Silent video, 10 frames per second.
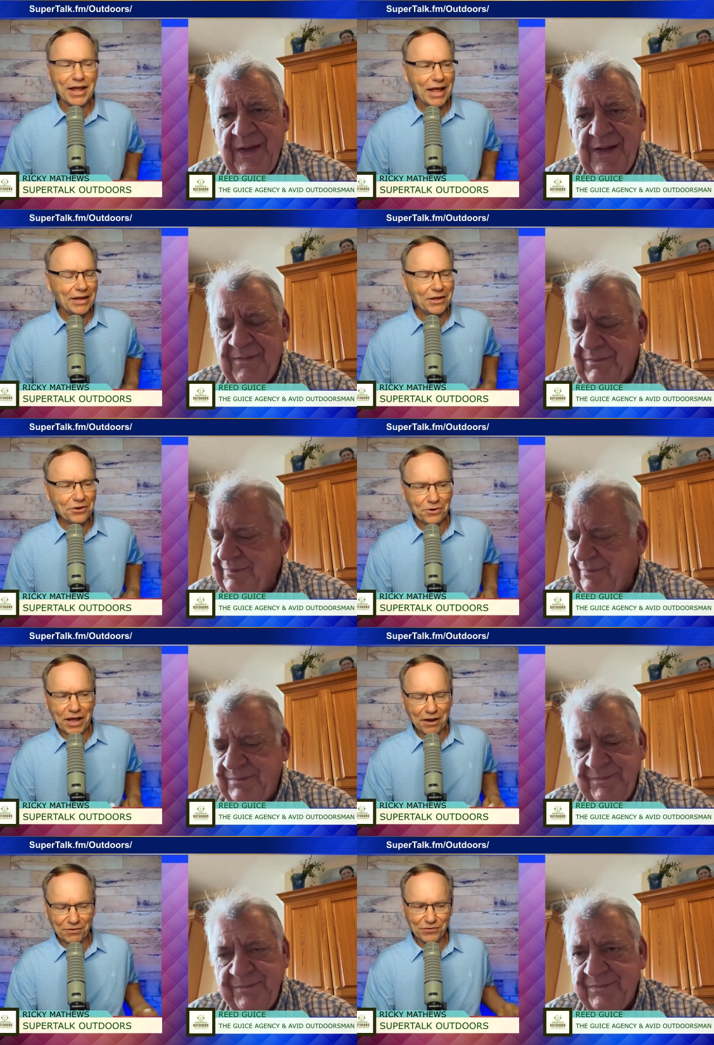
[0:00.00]
Speaker 1: yeah. and then you
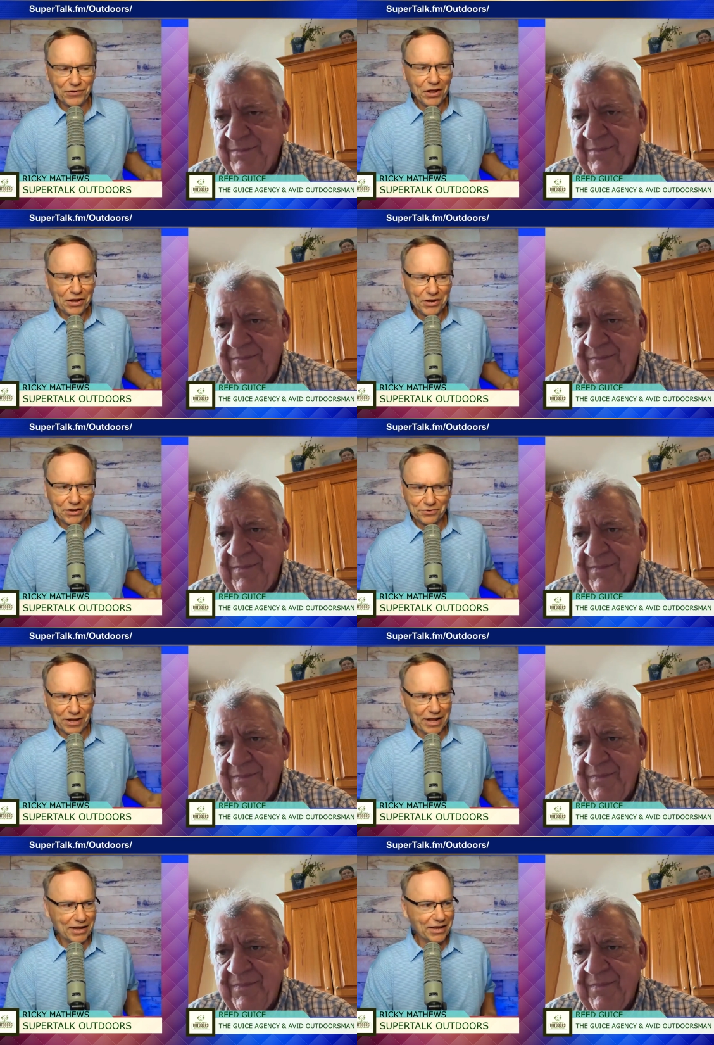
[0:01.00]
have got a son that's
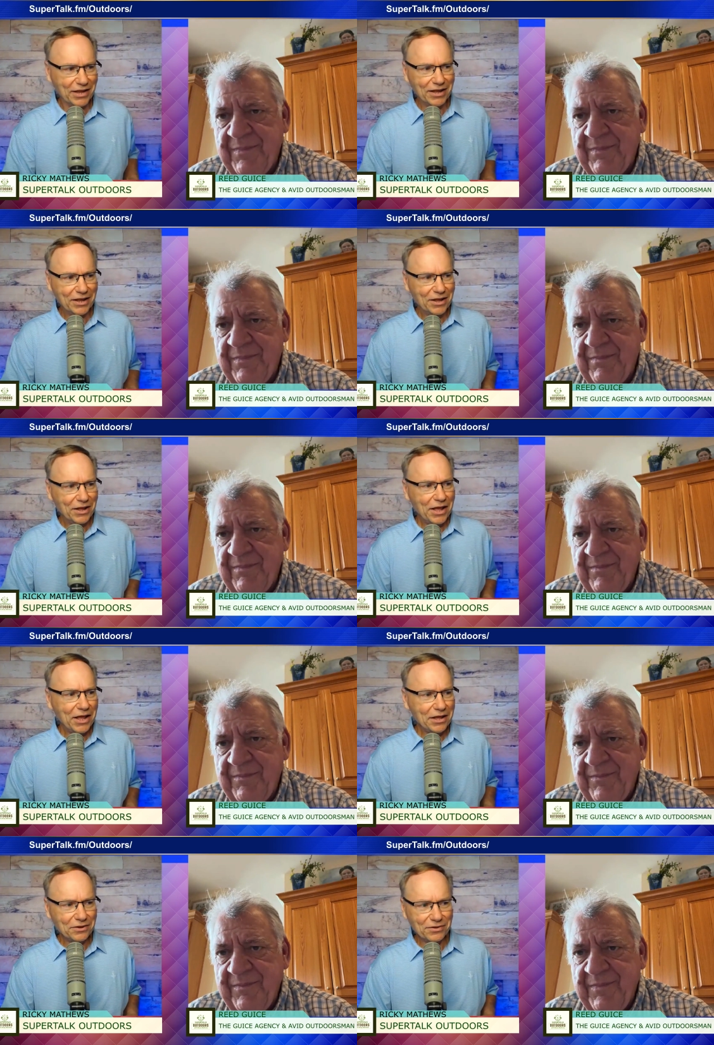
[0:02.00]
like
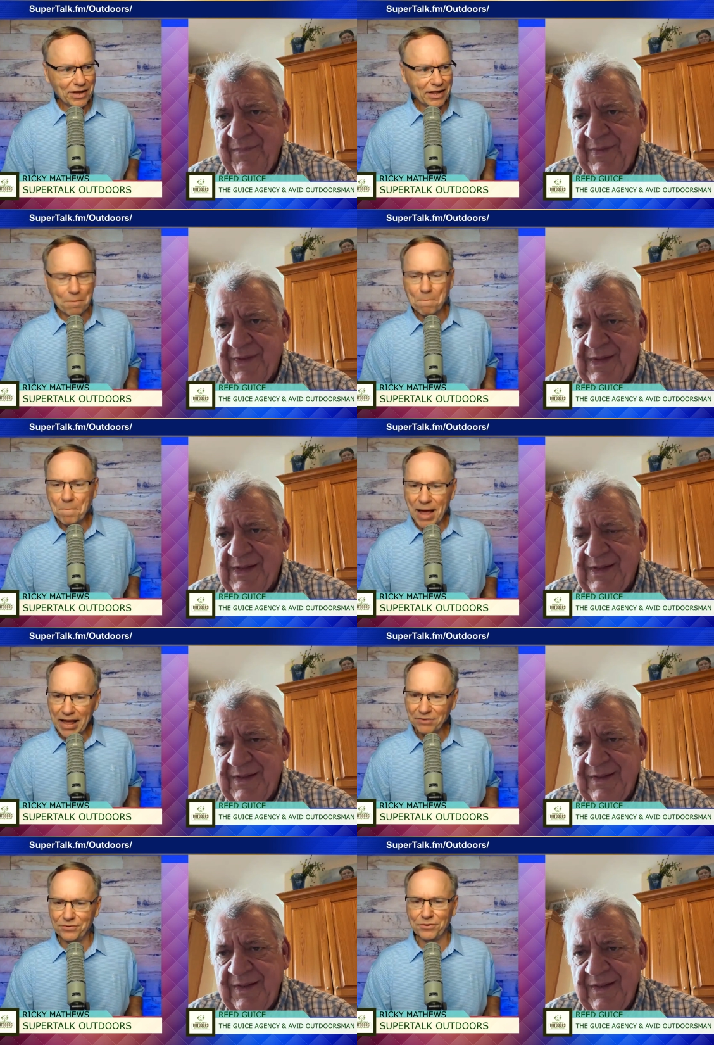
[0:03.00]
he is like a
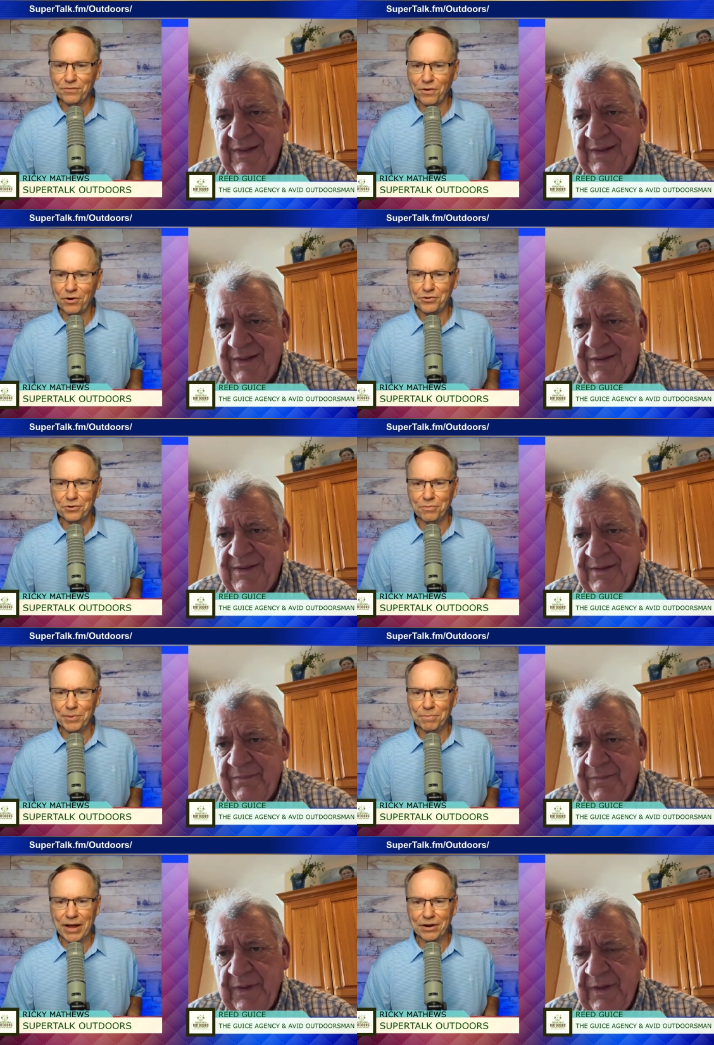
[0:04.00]
master furniture
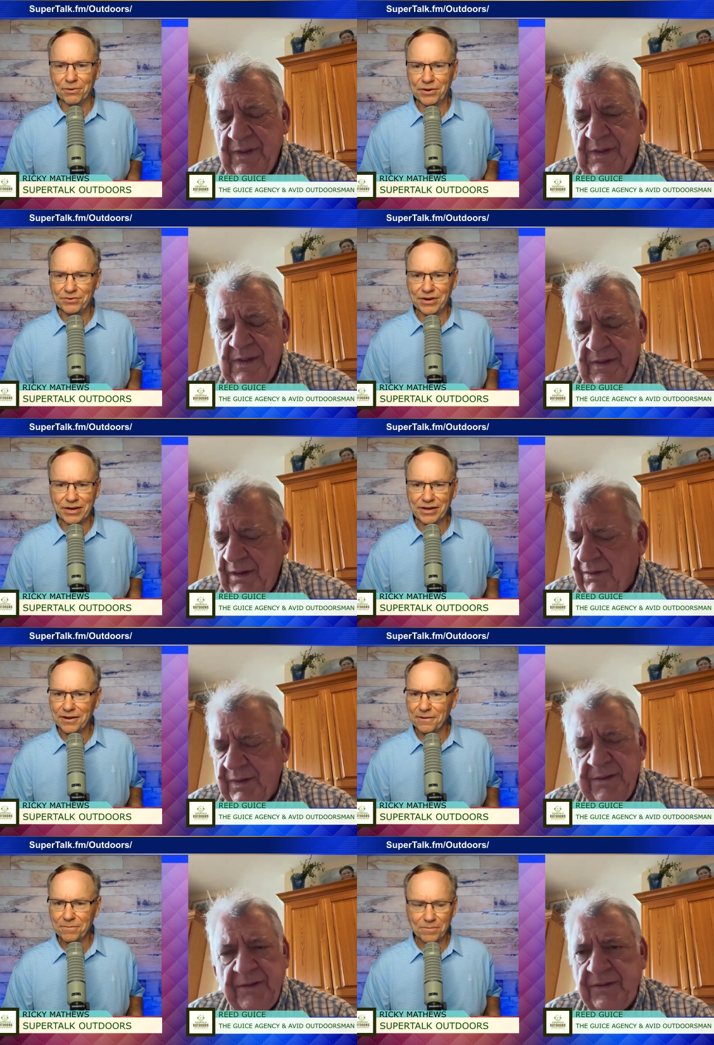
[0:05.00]
maker, isn't he?
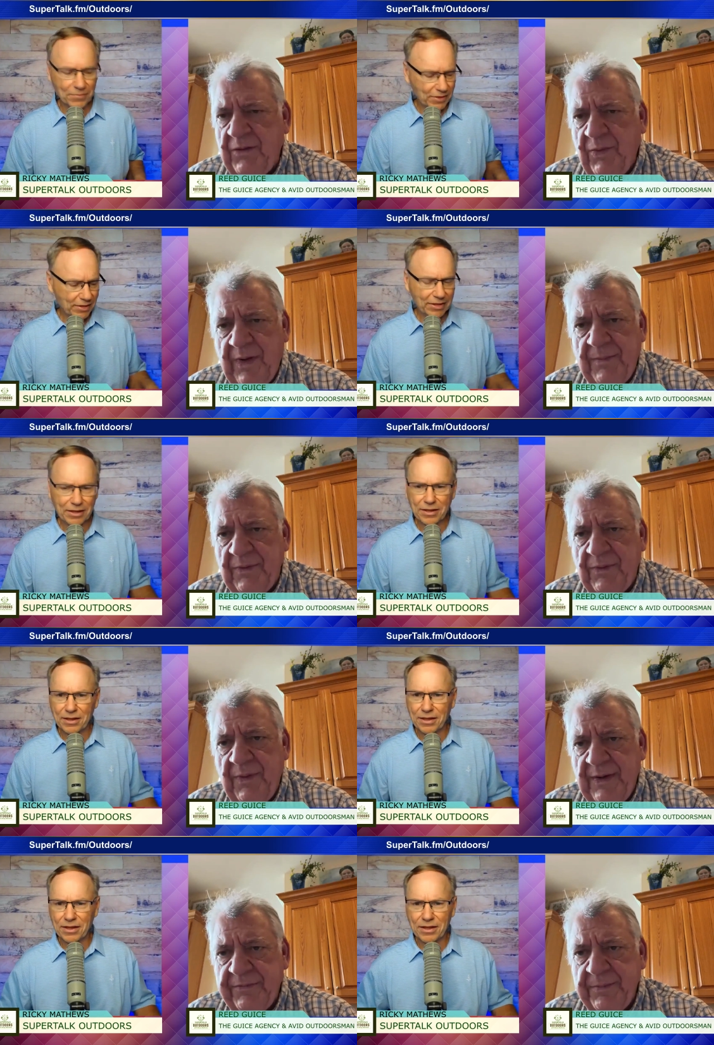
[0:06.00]
Oh,
Speaker 2: incredible
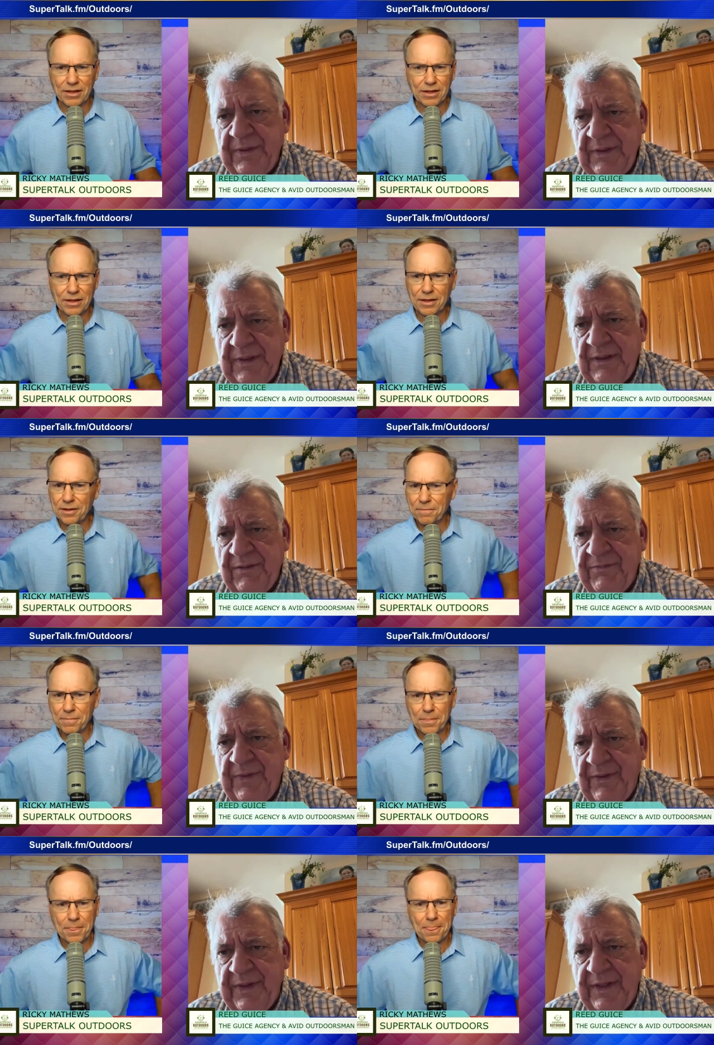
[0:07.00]
craftsman. yeah,
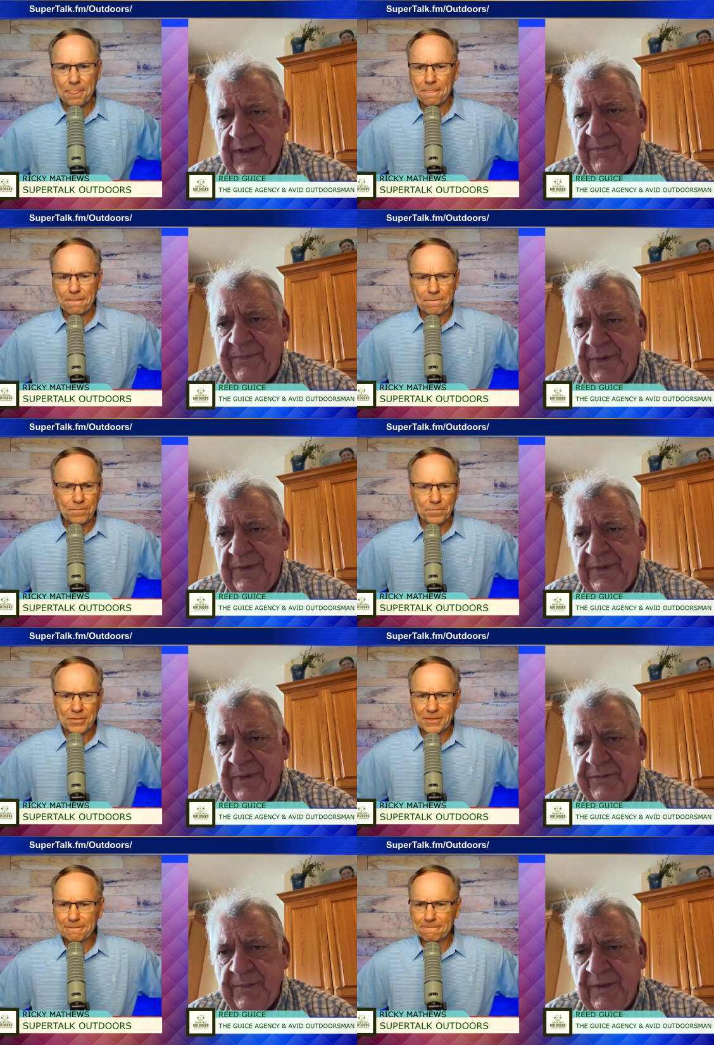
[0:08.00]
very gifted
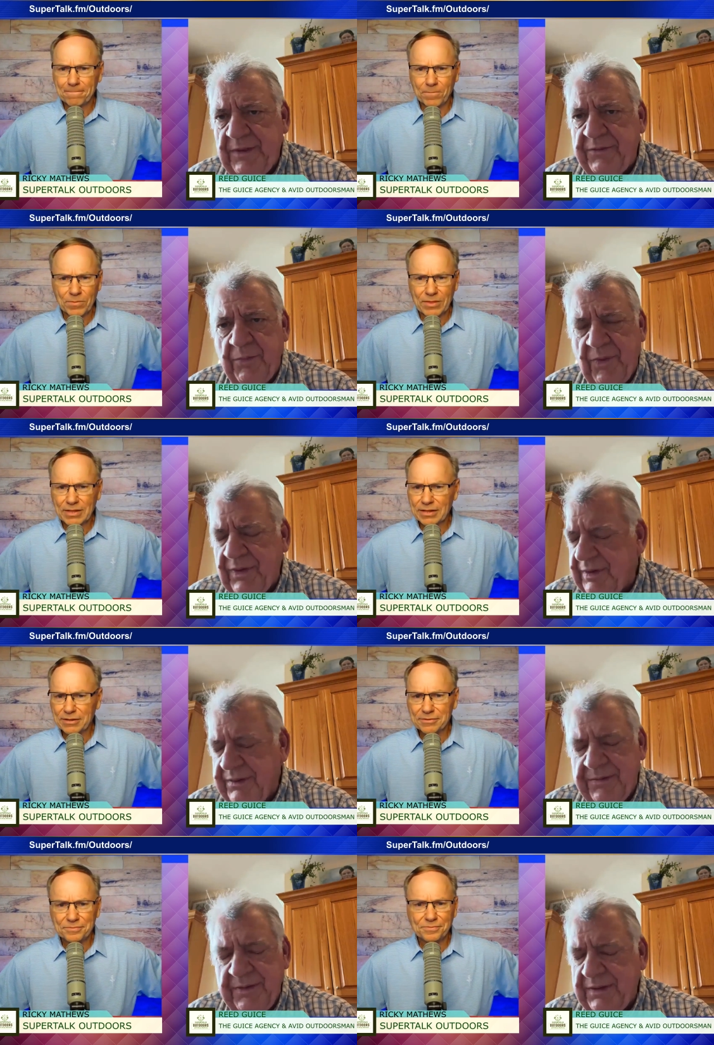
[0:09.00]
craftsman. His work
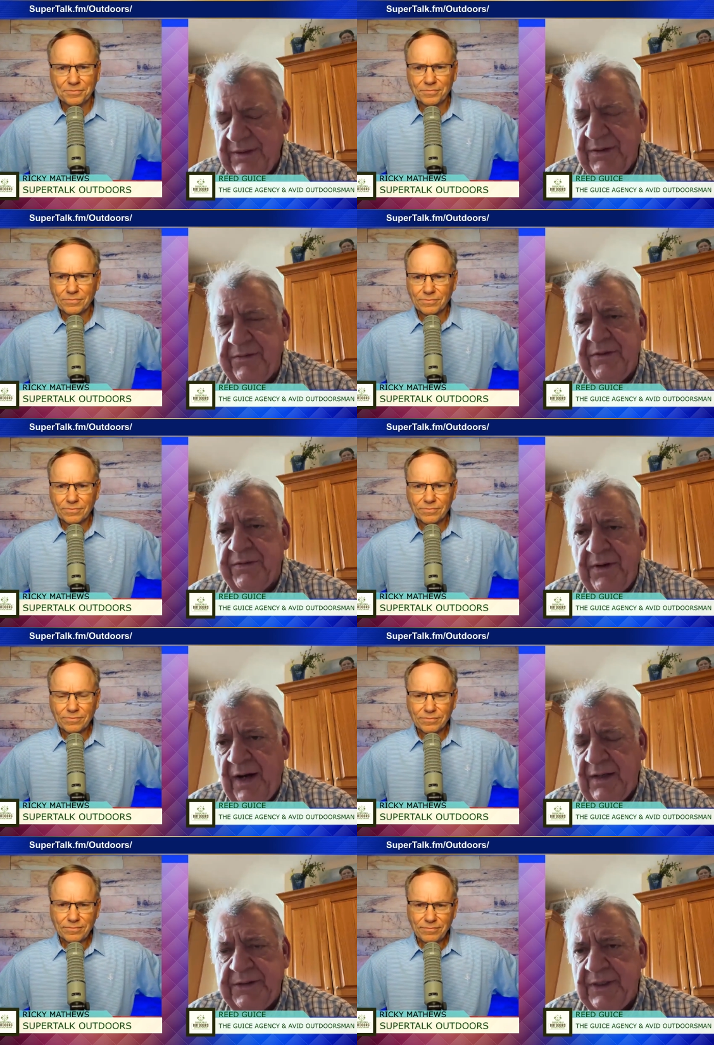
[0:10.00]
is, is just
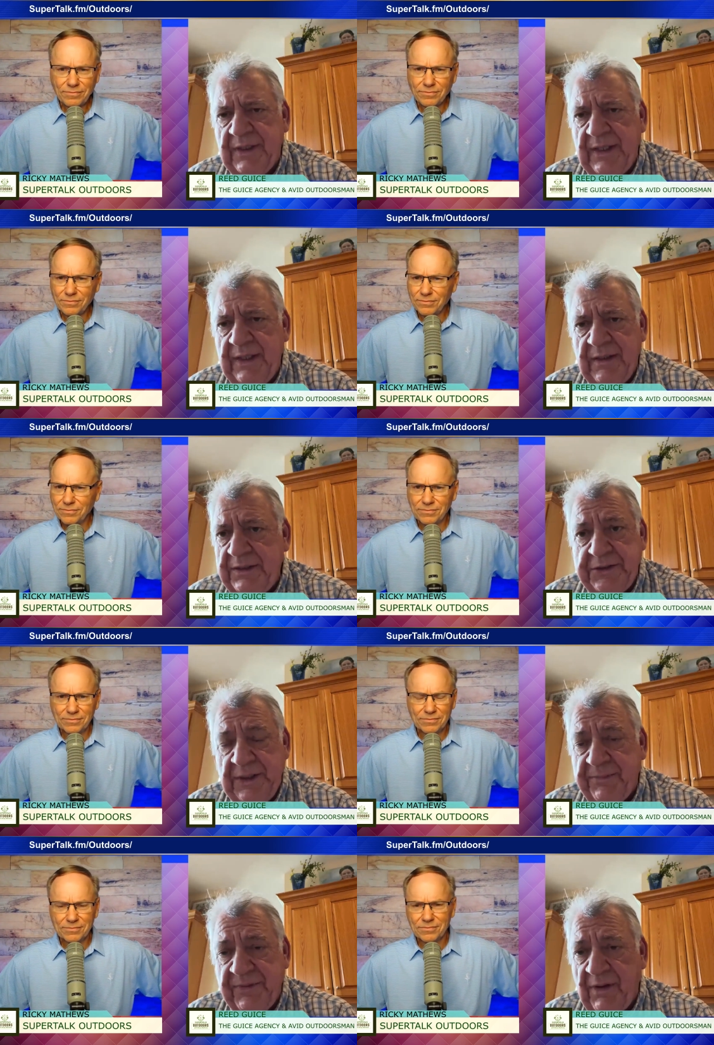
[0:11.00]
astonishing, and he, he ships